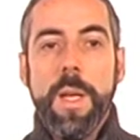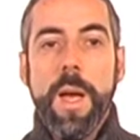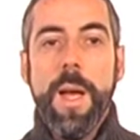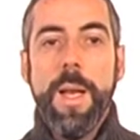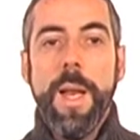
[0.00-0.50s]

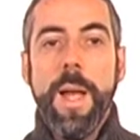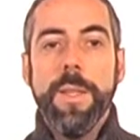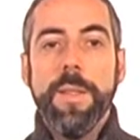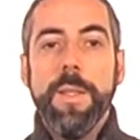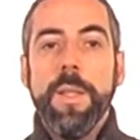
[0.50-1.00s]
and
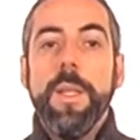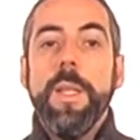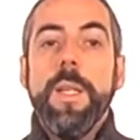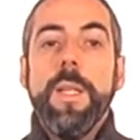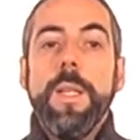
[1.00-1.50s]
land
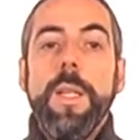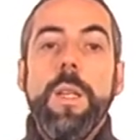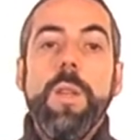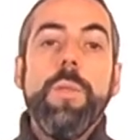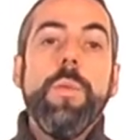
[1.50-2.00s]

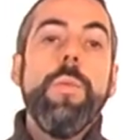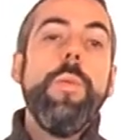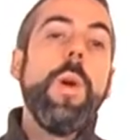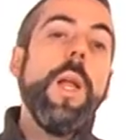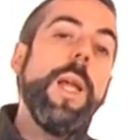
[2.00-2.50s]
needed
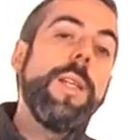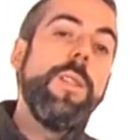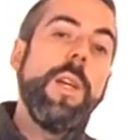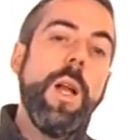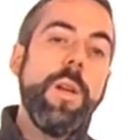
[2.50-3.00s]
for
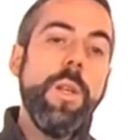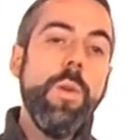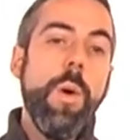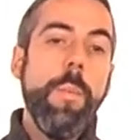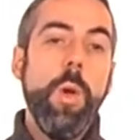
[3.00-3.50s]
electrical
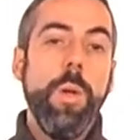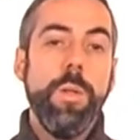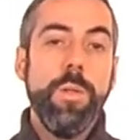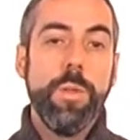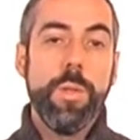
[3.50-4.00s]
renewable
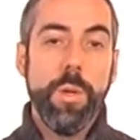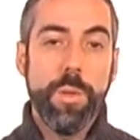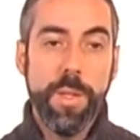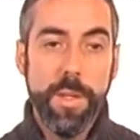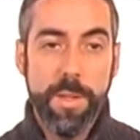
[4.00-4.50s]

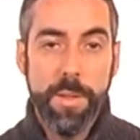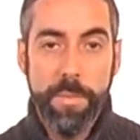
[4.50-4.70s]
sources.